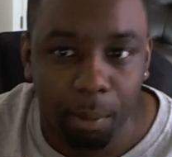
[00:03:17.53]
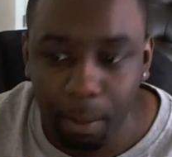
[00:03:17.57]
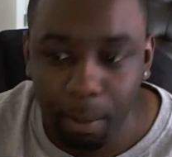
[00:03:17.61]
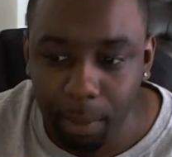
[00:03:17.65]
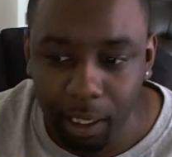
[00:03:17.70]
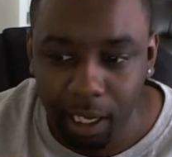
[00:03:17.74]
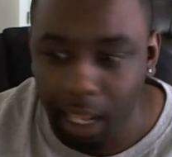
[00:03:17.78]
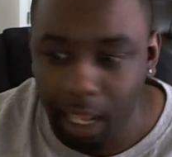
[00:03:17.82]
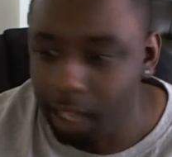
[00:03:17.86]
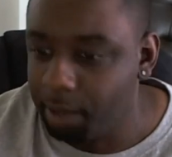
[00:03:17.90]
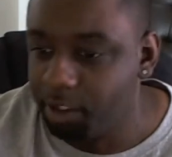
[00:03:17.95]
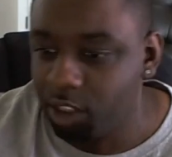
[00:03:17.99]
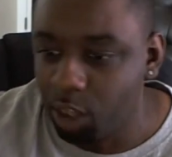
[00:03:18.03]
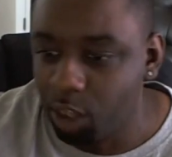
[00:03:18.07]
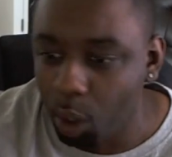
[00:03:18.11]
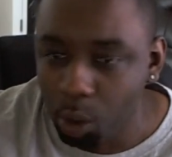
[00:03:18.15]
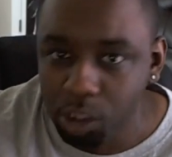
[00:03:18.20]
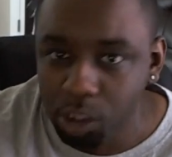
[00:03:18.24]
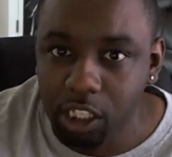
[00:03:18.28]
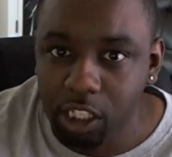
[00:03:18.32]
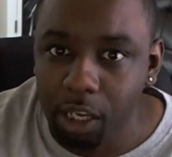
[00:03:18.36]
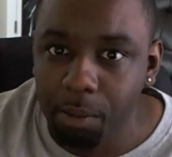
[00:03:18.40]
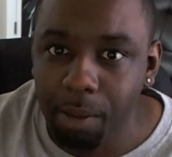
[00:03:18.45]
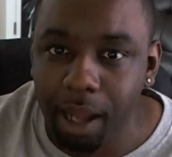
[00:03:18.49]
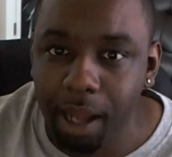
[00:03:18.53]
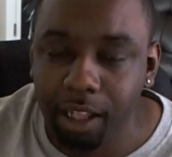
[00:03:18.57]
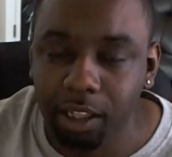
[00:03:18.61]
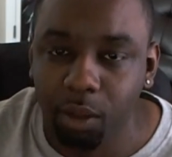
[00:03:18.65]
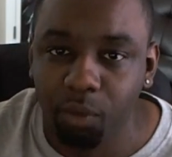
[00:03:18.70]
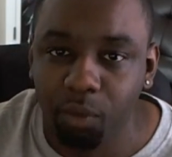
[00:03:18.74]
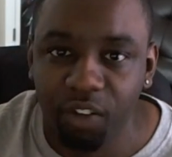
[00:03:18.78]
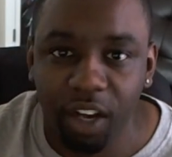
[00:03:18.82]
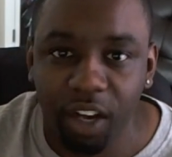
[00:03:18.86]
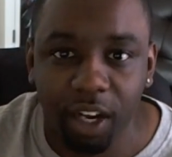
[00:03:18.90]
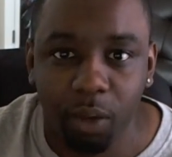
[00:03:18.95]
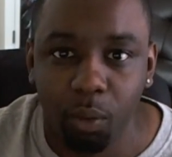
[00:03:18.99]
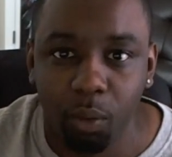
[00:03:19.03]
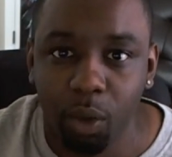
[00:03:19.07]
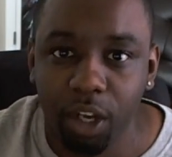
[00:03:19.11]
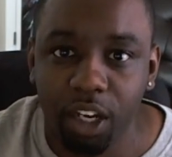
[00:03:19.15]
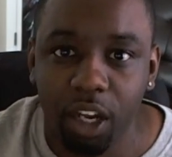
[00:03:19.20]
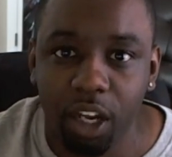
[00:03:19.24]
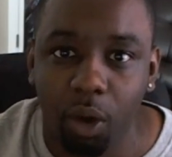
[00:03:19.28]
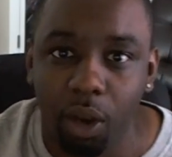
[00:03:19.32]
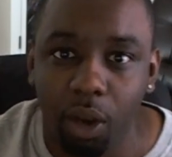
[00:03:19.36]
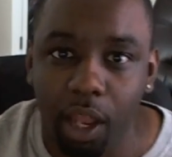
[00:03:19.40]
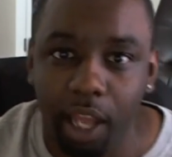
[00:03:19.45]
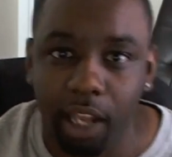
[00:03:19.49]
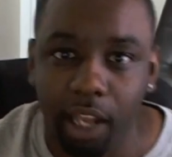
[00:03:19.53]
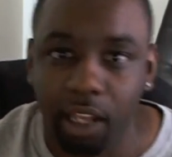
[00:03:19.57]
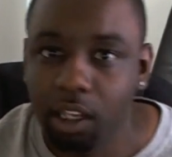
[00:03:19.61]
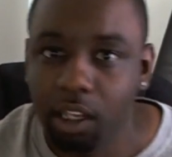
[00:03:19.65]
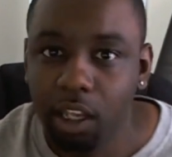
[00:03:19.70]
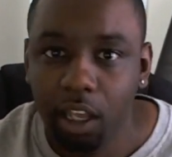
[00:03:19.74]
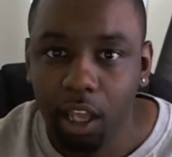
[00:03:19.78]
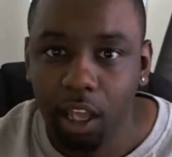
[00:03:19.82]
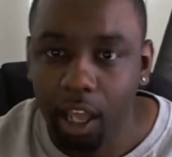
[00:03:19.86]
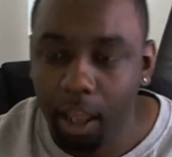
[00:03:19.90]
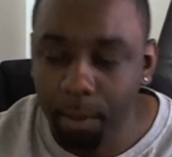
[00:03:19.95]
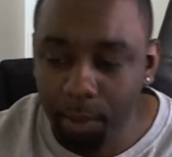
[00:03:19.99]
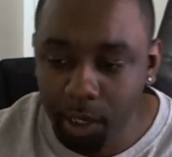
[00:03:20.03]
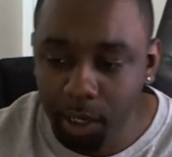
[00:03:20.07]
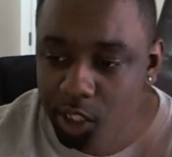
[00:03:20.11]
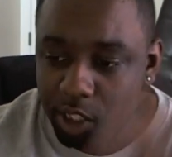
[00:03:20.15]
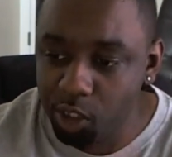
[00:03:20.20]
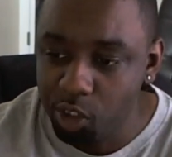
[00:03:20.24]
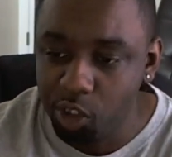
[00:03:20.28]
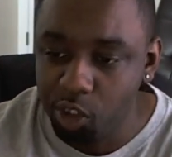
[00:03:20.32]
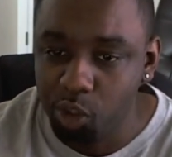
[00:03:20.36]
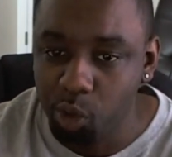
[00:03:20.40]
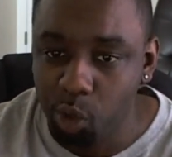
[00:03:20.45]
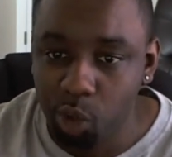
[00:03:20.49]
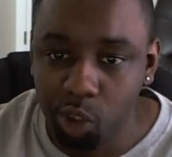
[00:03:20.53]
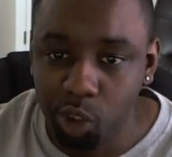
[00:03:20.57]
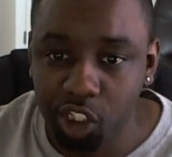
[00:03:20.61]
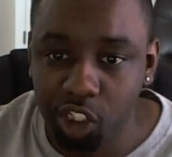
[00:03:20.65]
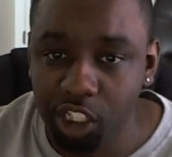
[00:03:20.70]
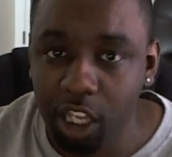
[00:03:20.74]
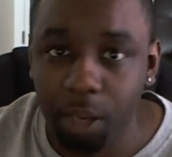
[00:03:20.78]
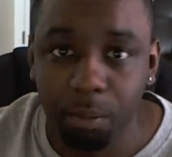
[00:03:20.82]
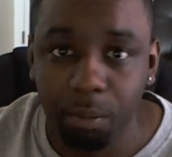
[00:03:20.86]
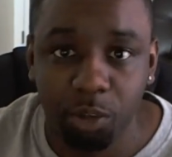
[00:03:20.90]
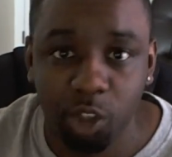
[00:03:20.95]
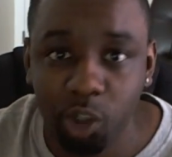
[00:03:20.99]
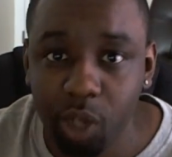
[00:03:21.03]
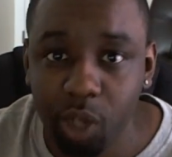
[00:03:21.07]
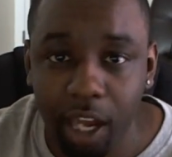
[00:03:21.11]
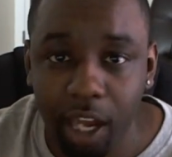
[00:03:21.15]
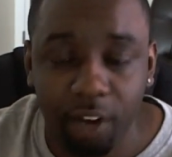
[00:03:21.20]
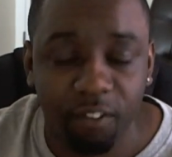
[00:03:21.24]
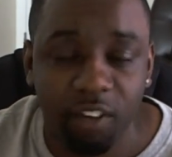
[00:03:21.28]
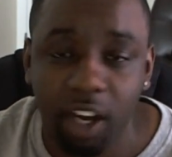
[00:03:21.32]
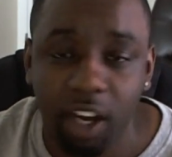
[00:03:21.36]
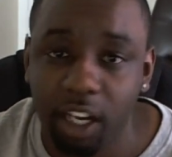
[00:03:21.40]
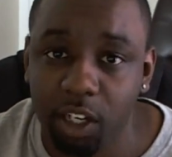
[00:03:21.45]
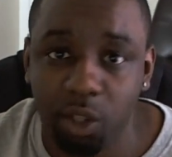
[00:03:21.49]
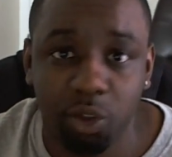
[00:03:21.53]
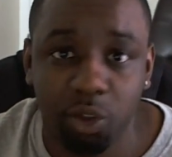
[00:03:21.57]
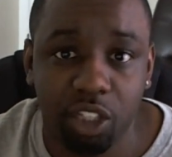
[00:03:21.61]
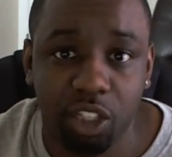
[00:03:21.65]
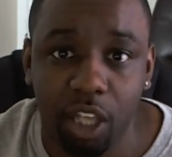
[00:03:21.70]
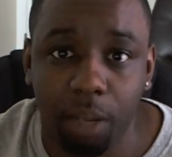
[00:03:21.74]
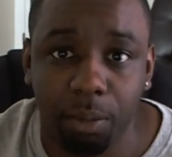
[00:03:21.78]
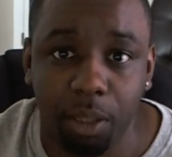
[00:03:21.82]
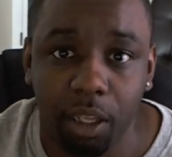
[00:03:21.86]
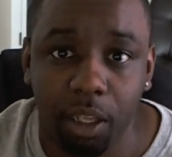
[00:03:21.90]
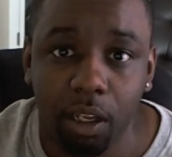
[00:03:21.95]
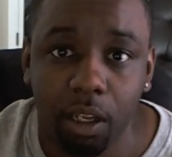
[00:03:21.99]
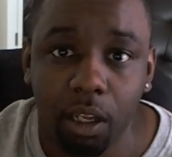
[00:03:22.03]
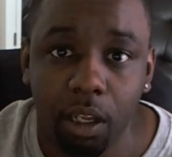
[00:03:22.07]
I mean, like, throw something out the fucking window, like Ebenezer Scrooge or something. You got to fucking do something.